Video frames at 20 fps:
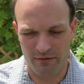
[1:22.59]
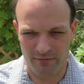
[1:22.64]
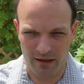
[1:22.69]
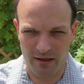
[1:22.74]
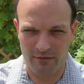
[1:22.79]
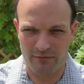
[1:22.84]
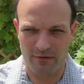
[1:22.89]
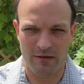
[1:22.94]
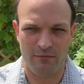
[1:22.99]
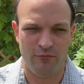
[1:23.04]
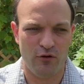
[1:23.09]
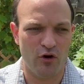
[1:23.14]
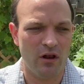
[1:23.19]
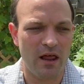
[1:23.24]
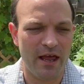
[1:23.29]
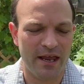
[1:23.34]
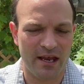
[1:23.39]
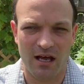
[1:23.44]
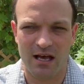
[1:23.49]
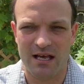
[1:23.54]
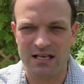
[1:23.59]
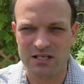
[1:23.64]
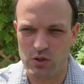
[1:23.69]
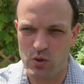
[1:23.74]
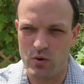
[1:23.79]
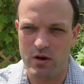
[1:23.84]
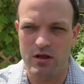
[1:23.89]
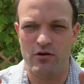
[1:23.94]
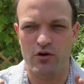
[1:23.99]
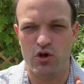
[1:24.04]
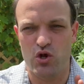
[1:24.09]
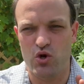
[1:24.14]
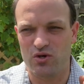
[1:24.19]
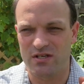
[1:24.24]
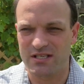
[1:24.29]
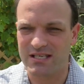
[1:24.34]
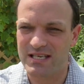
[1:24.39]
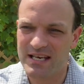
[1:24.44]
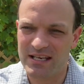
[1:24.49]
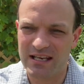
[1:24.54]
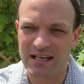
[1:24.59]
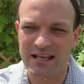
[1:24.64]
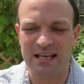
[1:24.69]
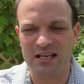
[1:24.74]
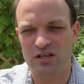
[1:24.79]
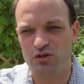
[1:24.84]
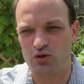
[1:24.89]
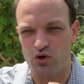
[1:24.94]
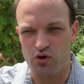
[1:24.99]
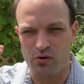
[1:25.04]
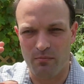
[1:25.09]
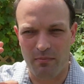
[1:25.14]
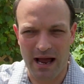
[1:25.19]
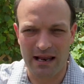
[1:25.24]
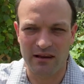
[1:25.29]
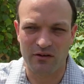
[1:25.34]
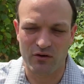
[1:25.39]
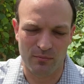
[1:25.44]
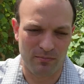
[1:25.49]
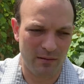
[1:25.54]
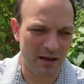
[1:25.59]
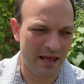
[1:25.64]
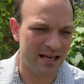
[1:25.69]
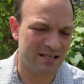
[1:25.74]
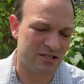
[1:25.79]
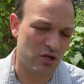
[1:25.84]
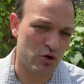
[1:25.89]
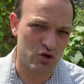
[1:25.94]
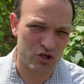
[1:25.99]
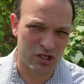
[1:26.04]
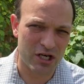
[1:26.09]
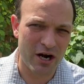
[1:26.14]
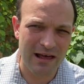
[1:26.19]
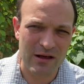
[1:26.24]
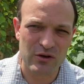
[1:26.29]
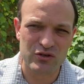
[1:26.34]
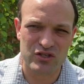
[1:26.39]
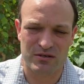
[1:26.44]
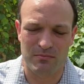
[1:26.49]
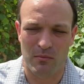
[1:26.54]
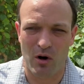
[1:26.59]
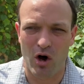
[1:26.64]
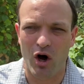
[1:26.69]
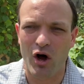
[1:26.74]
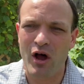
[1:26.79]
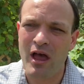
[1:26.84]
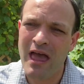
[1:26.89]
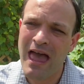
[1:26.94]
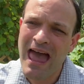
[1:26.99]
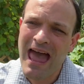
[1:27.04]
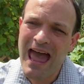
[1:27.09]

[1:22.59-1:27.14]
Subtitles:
If you're like us, you either use seedlings or you buy little plants, and you start out small